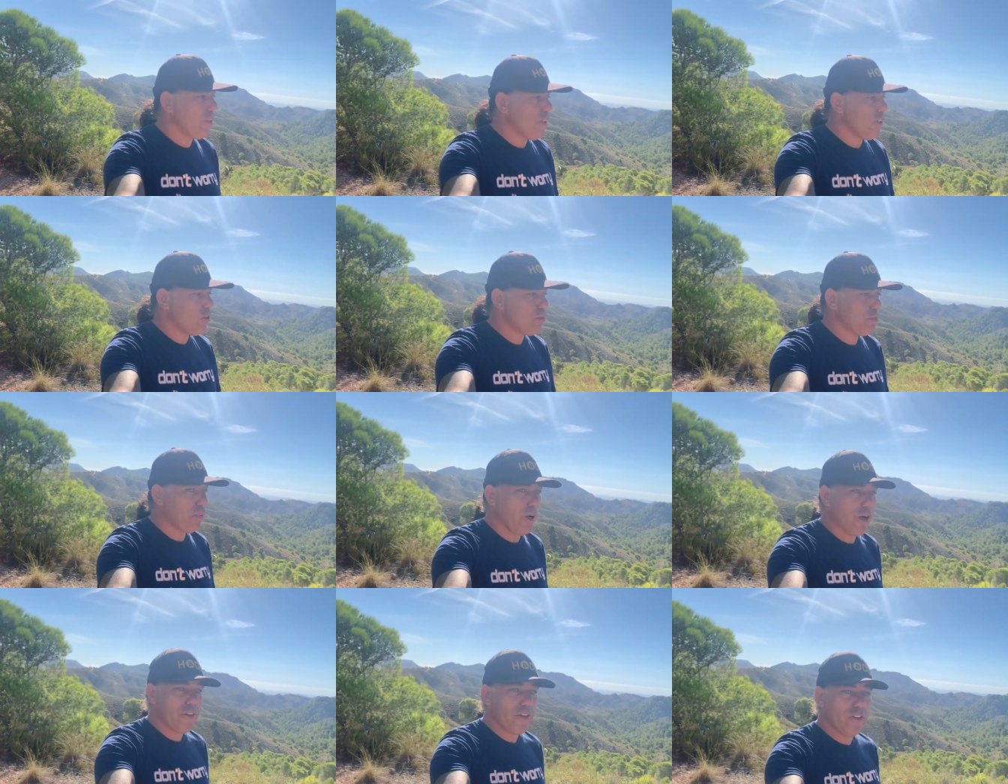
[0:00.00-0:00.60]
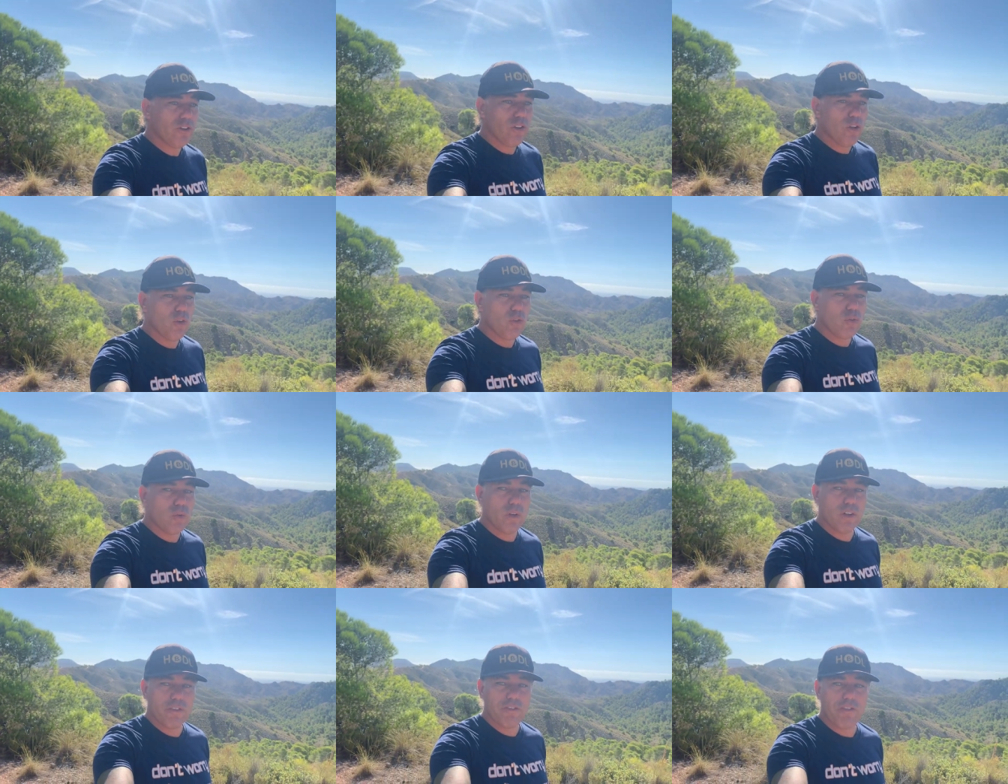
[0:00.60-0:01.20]
this part is
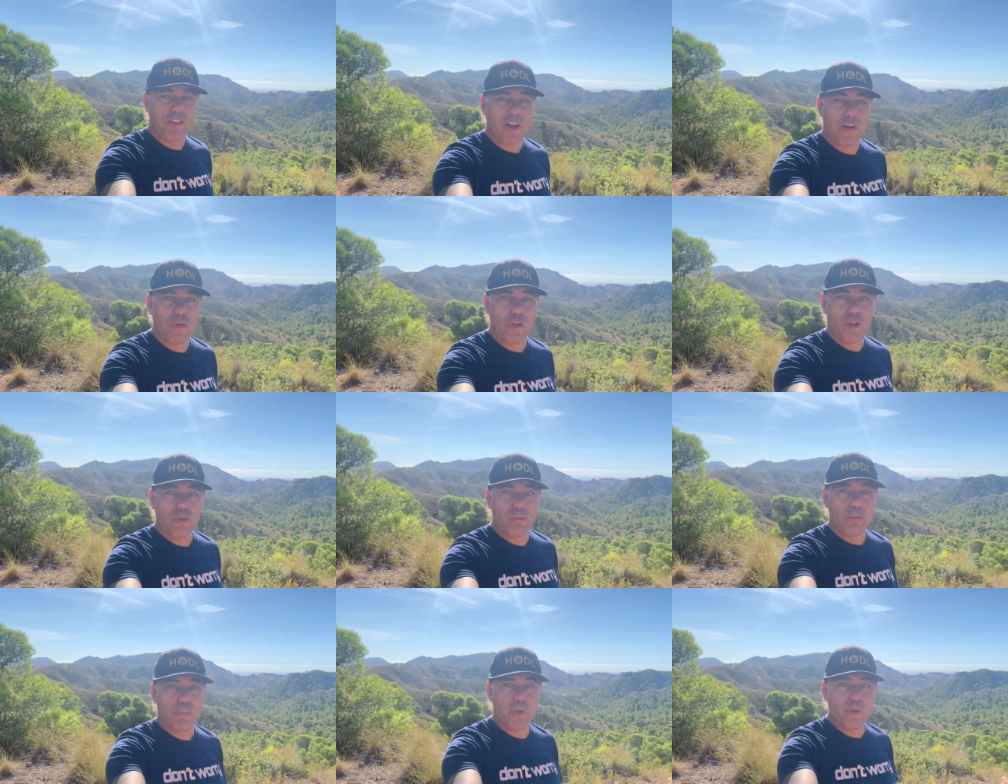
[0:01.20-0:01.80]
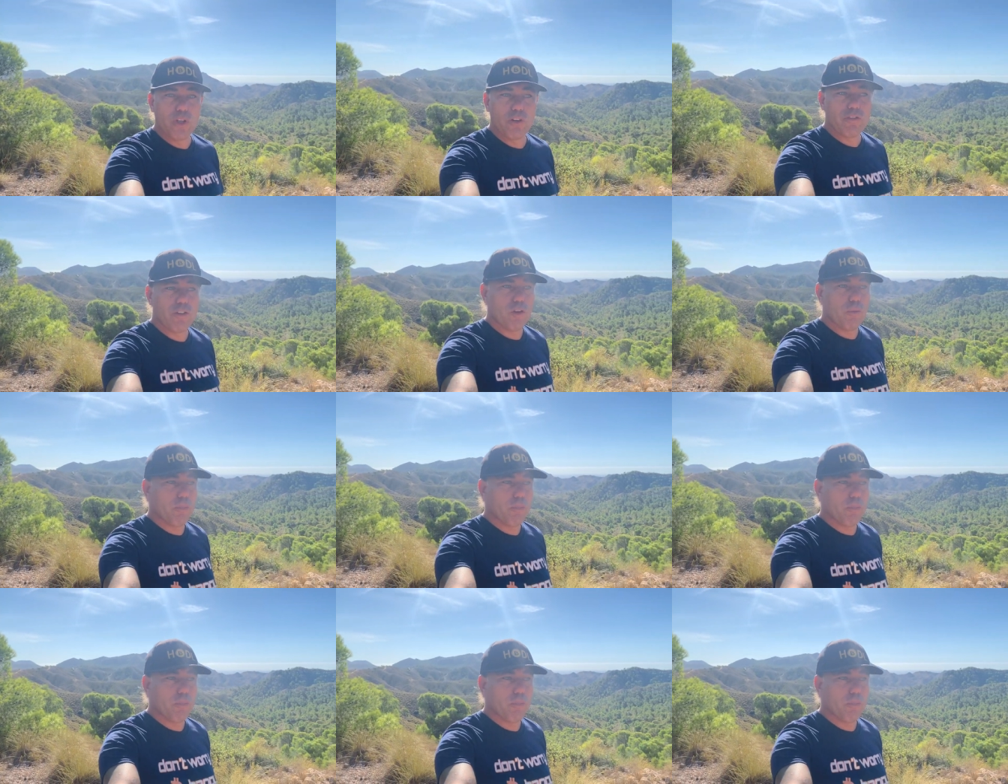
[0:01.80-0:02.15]
also a very beautiful